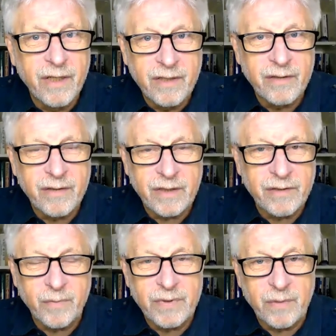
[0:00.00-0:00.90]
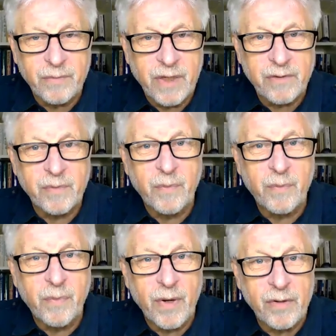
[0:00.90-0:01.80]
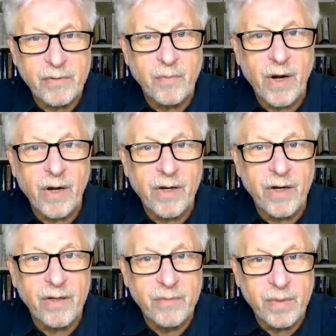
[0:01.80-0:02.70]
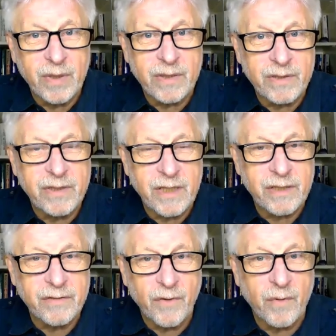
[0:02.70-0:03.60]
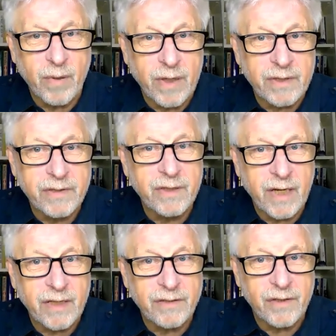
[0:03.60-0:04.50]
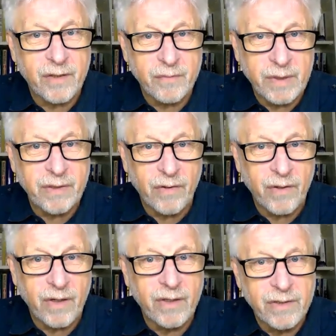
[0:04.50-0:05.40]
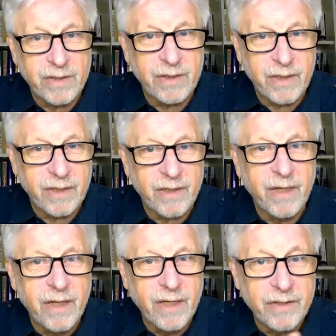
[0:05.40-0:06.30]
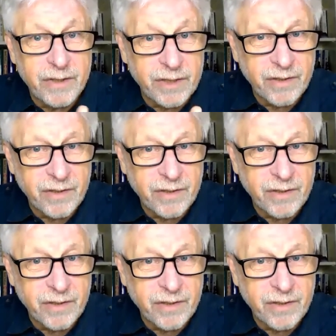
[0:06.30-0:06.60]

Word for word: That's sometimes pronounced BRCA, but it stands for breast cancer, BRCA gene.